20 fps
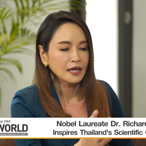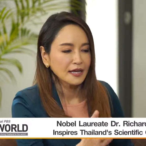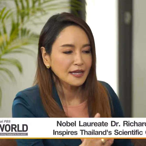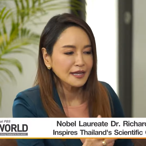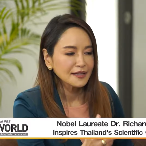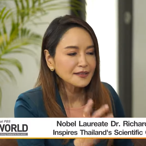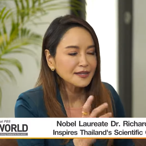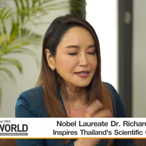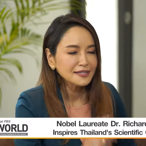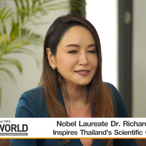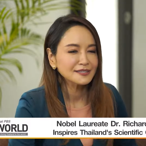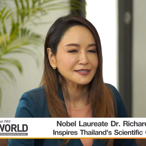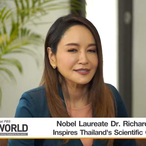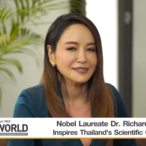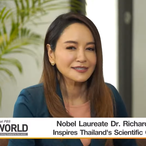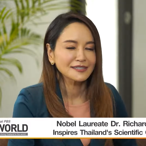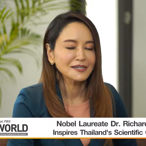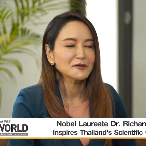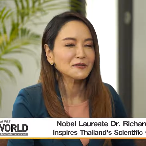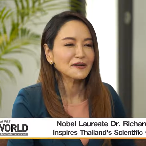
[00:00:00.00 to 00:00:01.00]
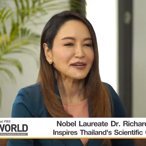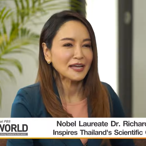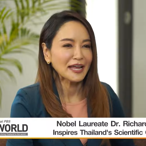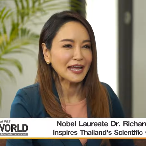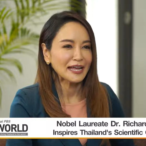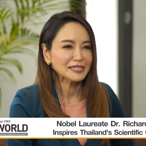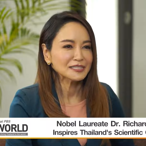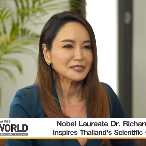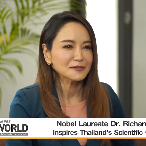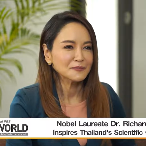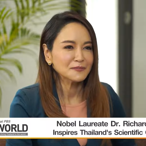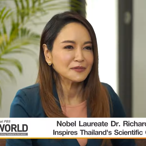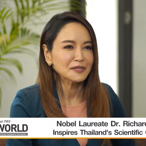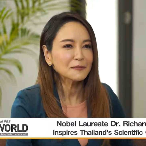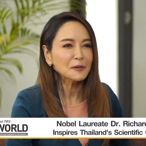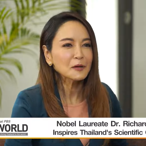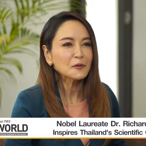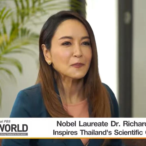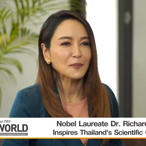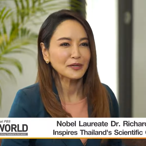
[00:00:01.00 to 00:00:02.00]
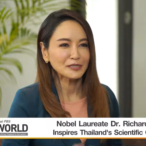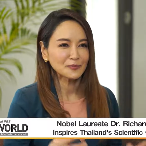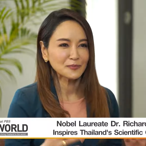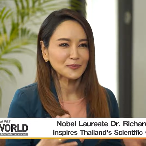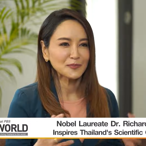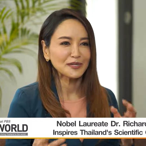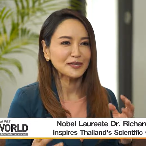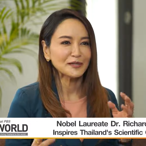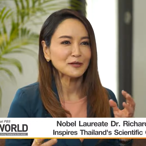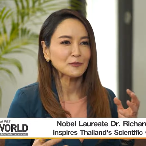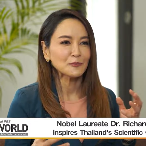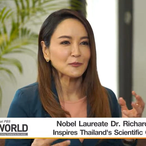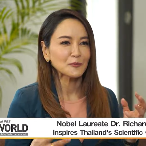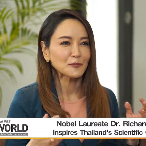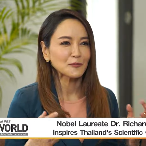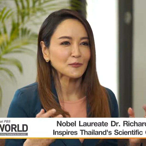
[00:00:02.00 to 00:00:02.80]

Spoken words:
In this current age, people must be